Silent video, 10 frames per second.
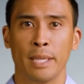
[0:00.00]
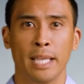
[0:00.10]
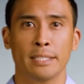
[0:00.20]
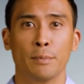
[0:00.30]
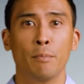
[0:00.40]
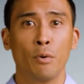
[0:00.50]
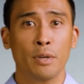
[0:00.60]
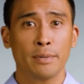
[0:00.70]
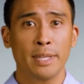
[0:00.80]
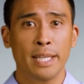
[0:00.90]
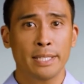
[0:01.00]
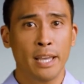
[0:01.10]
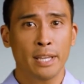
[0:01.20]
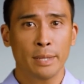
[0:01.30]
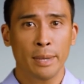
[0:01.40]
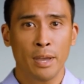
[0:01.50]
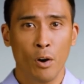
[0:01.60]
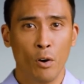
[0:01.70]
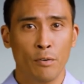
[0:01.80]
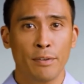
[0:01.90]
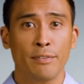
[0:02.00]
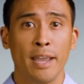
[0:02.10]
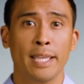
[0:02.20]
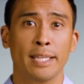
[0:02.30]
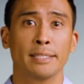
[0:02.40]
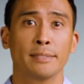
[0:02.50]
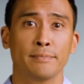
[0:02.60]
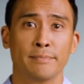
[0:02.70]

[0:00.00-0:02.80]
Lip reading: it is important that they document all of the findings.